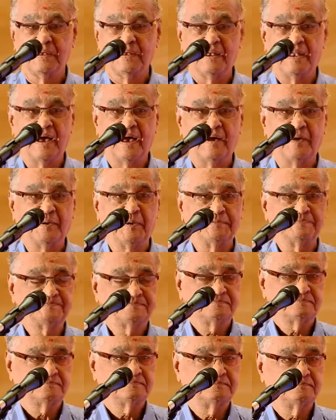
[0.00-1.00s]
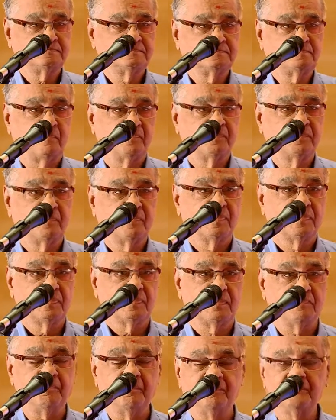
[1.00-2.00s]
Now,
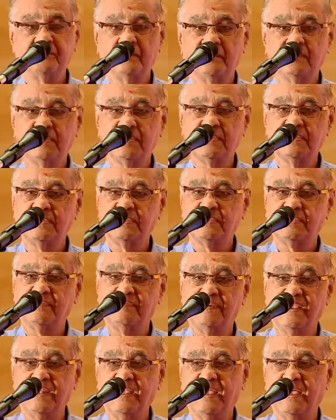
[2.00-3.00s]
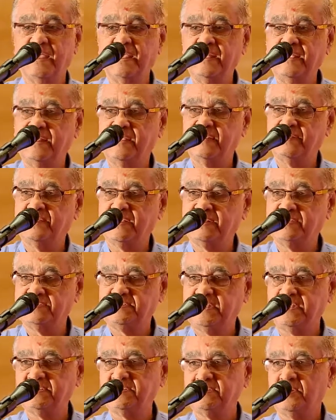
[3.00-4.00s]
the very idea of
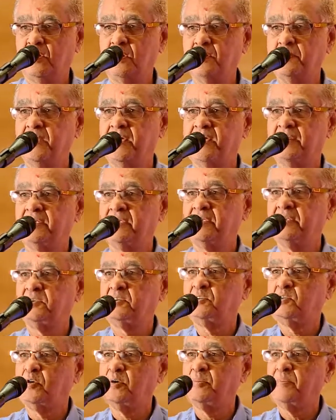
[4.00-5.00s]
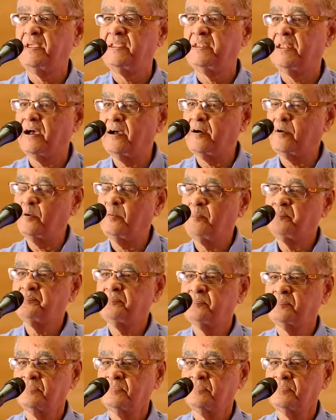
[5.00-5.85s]
that just Ram Narayanan told me now